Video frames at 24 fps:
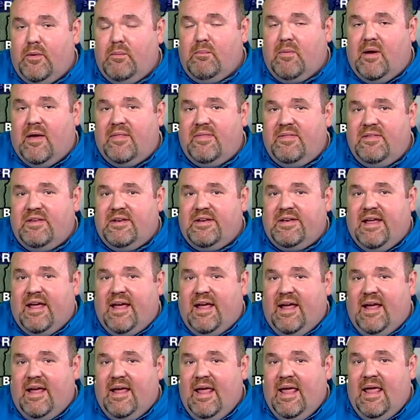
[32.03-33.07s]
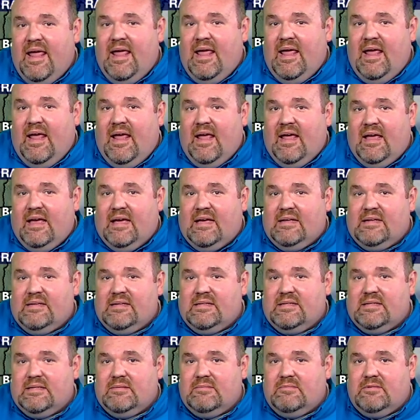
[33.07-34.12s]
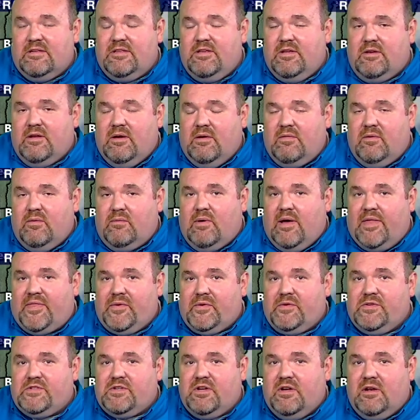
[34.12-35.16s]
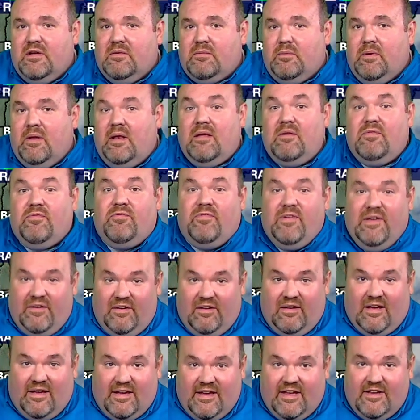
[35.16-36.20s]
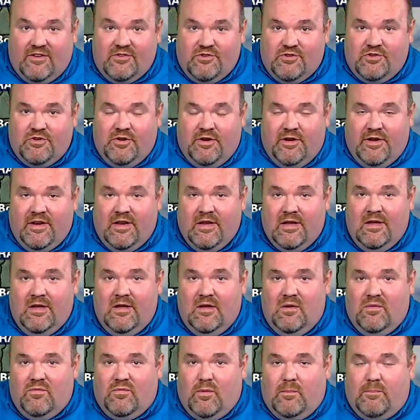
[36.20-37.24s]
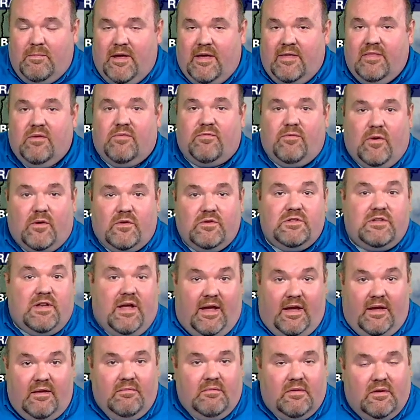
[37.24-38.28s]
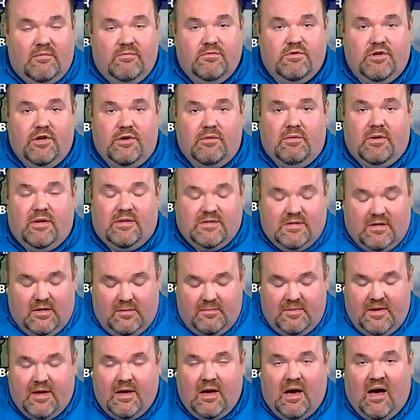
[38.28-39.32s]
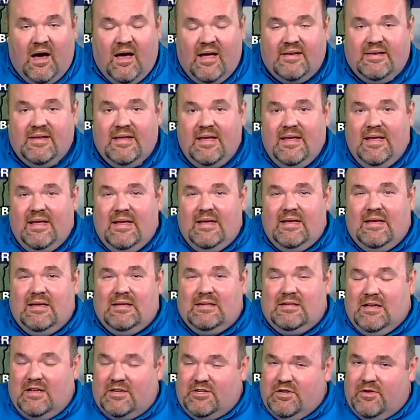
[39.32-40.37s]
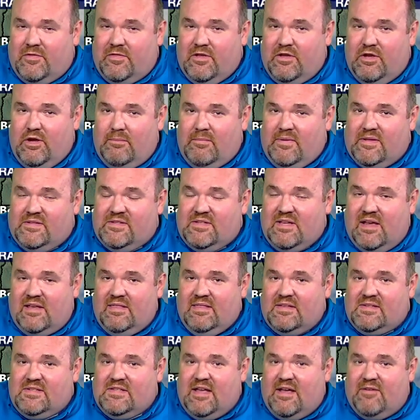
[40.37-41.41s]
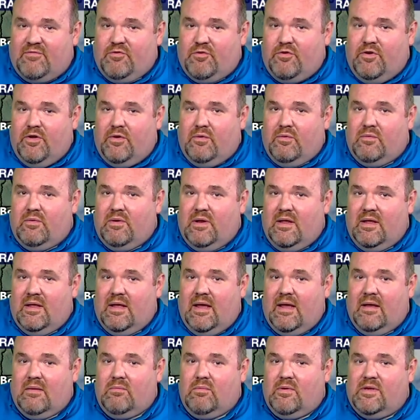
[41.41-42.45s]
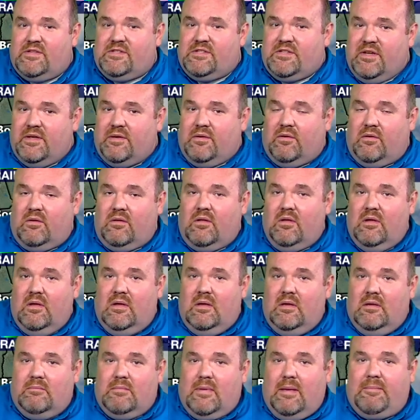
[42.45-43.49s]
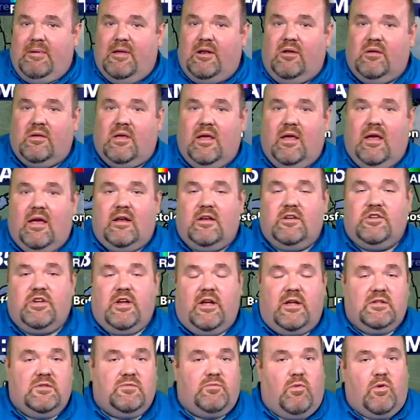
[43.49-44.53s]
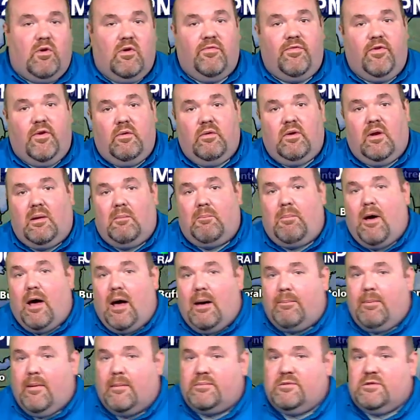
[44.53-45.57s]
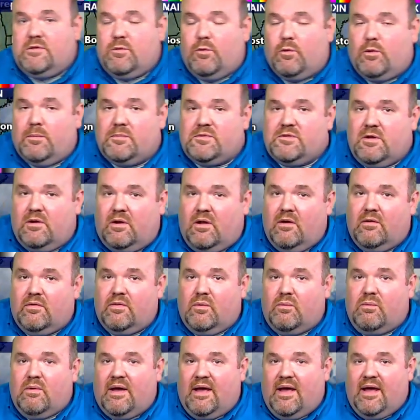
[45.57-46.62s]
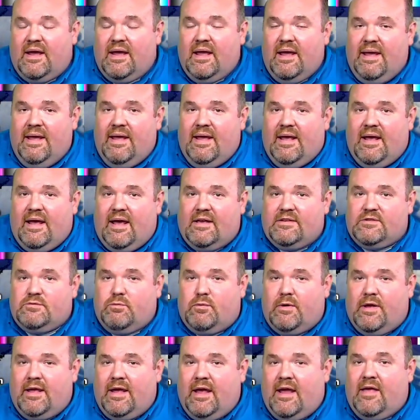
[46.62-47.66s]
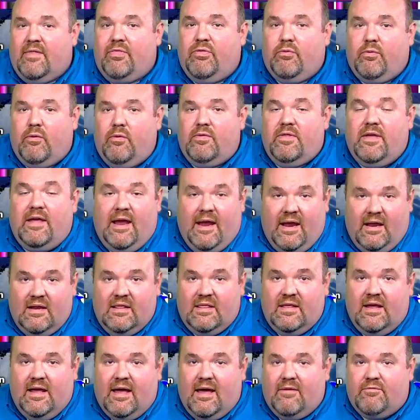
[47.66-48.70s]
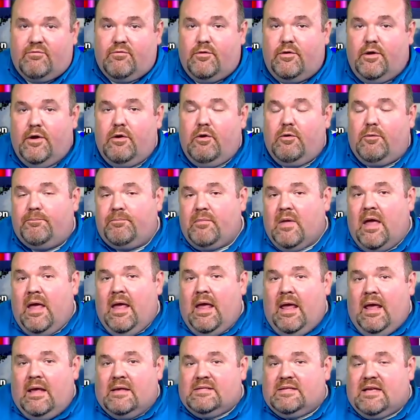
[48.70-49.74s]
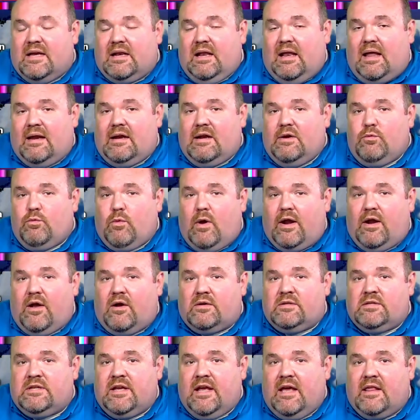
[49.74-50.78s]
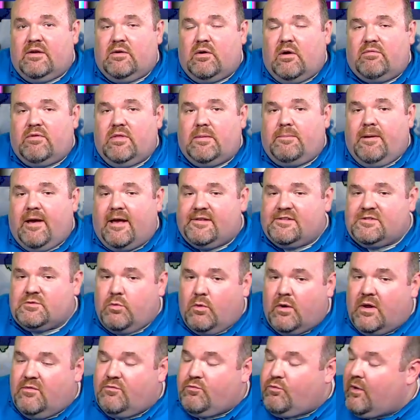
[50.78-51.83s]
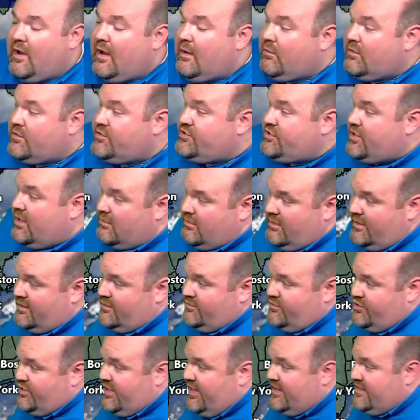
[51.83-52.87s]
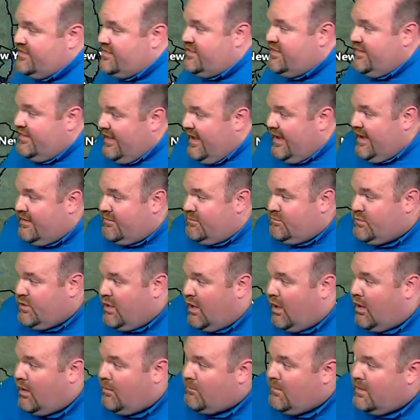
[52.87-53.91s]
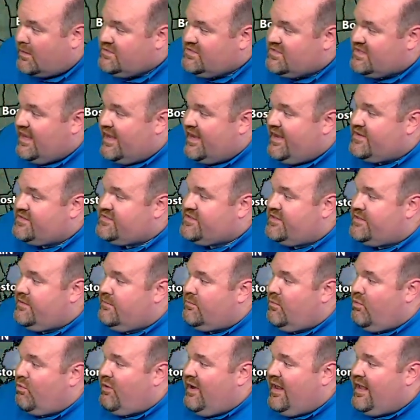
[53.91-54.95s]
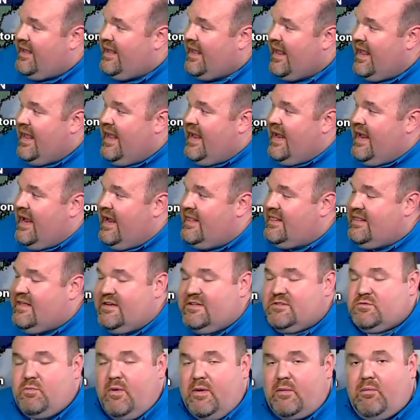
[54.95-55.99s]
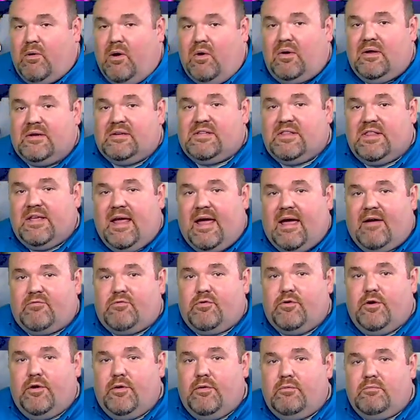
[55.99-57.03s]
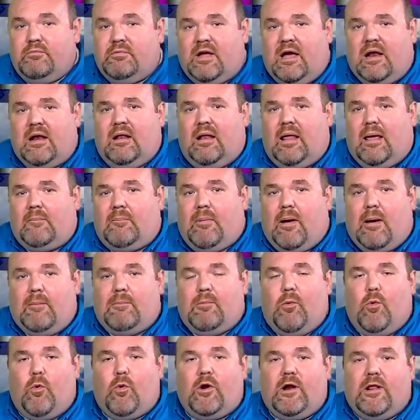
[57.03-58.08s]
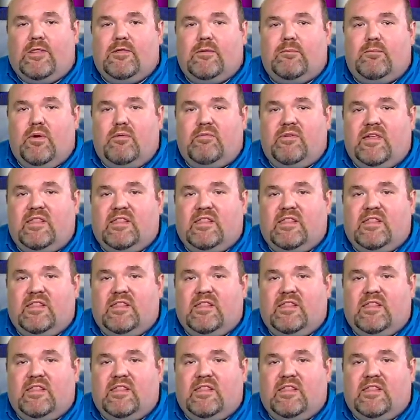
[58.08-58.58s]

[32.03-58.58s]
month today. And wouldn't you know, the weather is going to really feel like it should for being the first day of June. It's going to be hot, touch on the humid side this afternoon, and we still may be looking at a chance for a few little pop-up storms along the way as we head through the heat of the afternoon. Satellite and radar together over the past 24 hours showing just that, calm skies in the morning, and then as we roll into the afternoon, kind of like popcorn at the movie